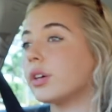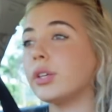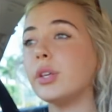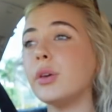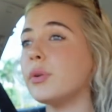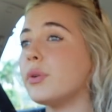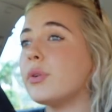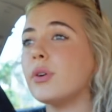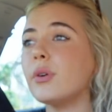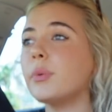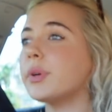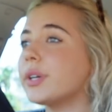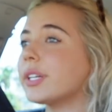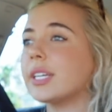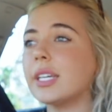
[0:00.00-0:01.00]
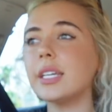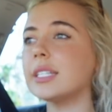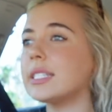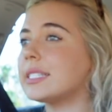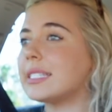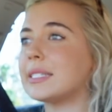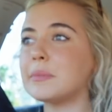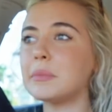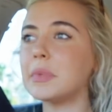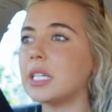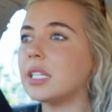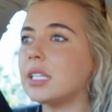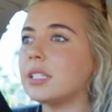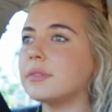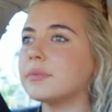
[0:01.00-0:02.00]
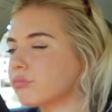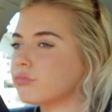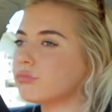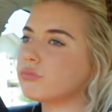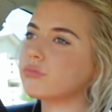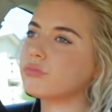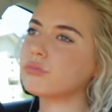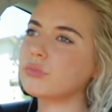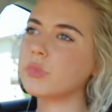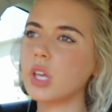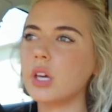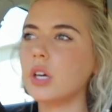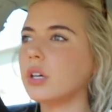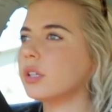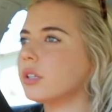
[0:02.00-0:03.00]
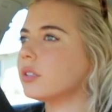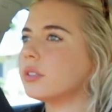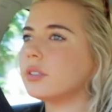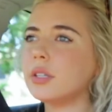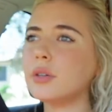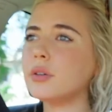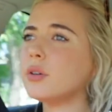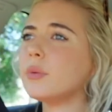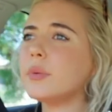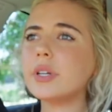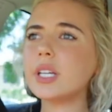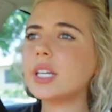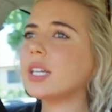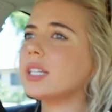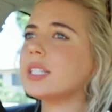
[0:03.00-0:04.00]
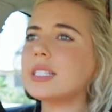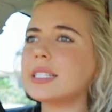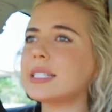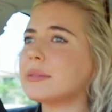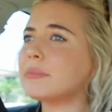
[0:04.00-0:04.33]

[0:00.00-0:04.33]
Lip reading: you were good to me. You were good